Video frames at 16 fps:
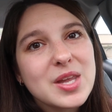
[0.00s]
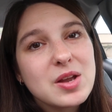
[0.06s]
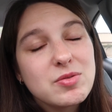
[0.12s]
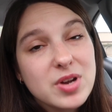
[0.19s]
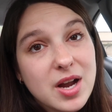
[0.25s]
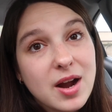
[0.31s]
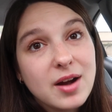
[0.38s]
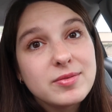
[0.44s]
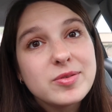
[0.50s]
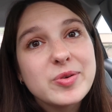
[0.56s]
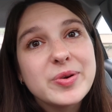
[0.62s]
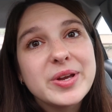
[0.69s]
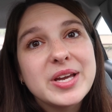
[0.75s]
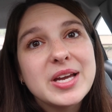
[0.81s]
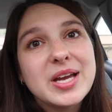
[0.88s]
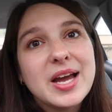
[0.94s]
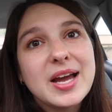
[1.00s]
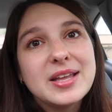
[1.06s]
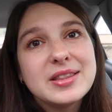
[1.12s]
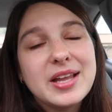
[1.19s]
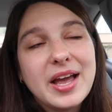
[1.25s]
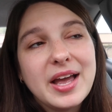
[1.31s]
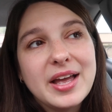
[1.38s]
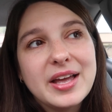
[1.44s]
recovery
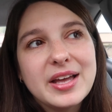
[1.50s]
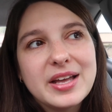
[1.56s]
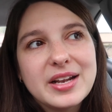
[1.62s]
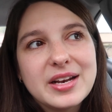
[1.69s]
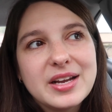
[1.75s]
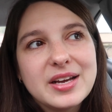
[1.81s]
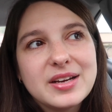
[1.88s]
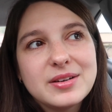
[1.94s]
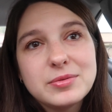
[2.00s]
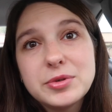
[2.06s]
and then